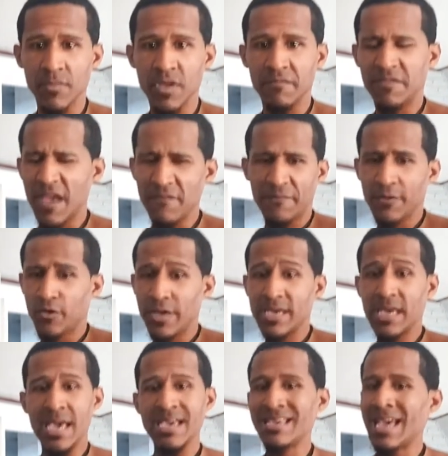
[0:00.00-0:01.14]
If they feel they
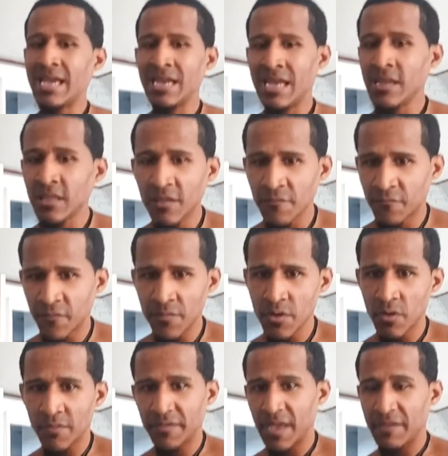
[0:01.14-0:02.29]
can't gain anything from
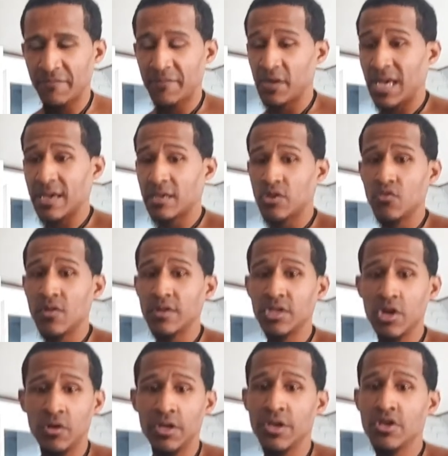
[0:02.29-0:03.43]
you, if they feel like your
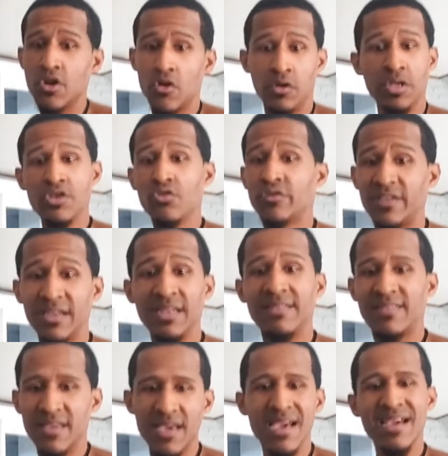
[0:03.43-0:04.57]
only
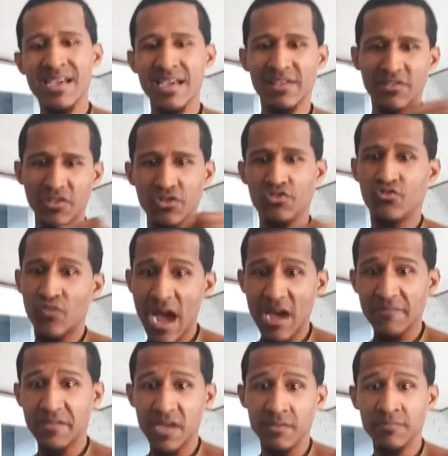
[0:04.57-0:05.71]
utility is to
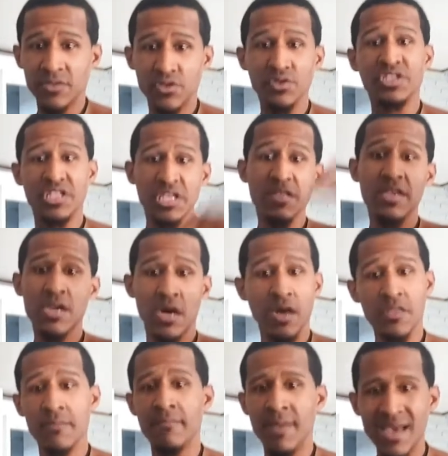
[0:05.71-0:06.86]
drive them to see the
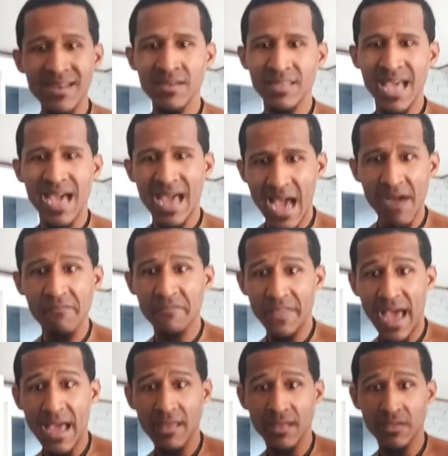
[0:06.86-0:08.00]
other men that have
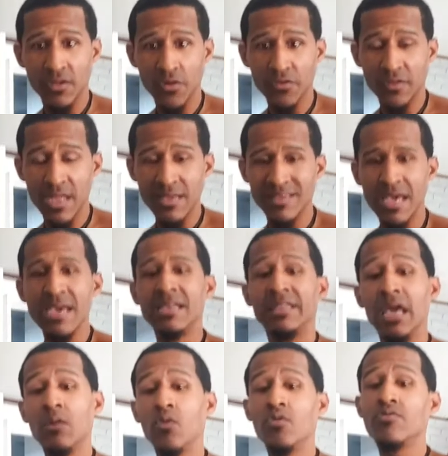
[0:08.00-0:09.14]
those things,
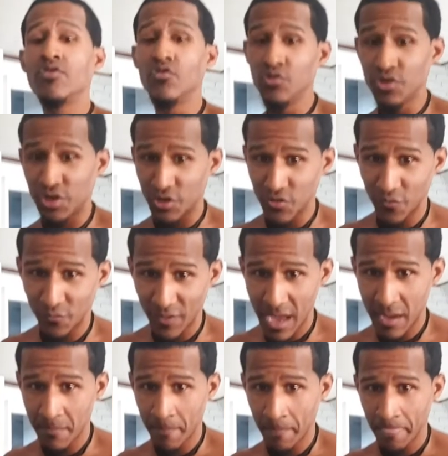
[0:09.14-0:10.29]
they will use you,
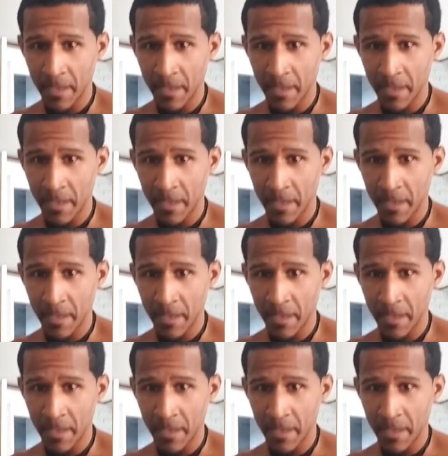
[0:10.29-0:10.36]
fam.